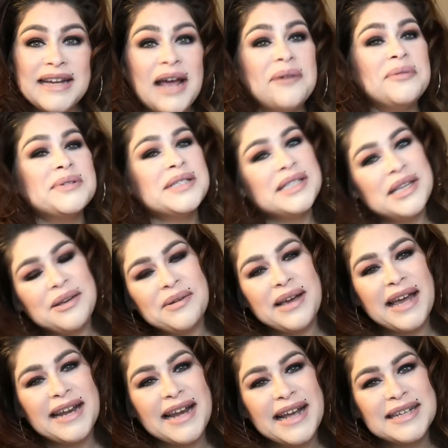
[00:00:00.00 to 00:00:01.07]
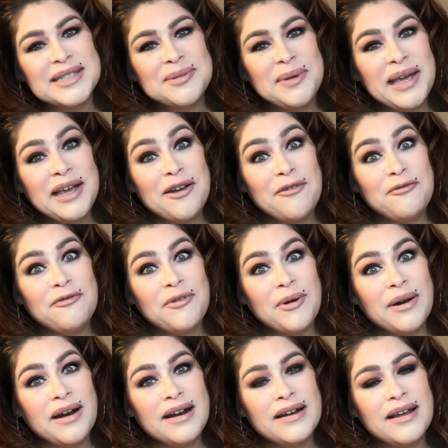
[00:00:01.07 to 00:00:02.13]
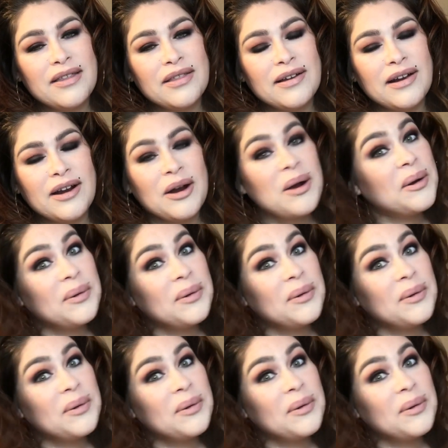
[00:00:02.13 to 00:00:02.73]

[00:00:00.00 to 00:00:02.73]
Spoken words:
I will see you again next week for another